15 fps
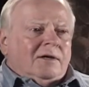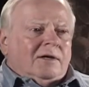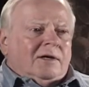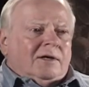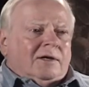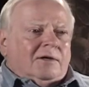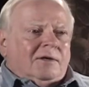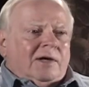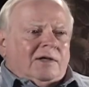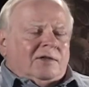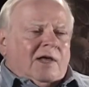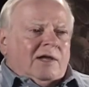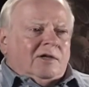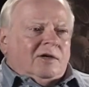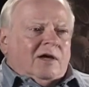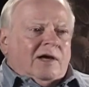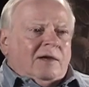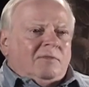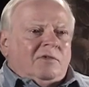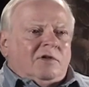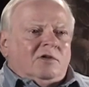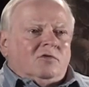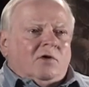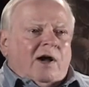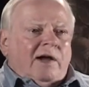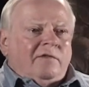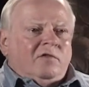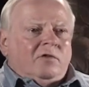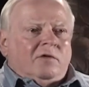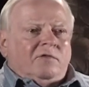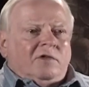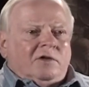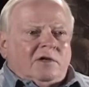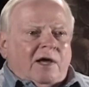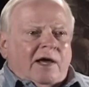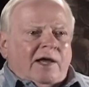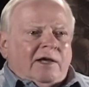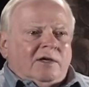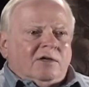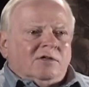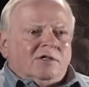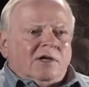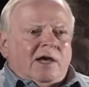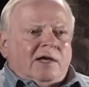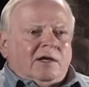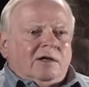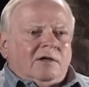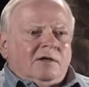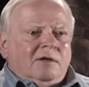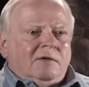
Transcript: uh, at that time, the driver of the tank sat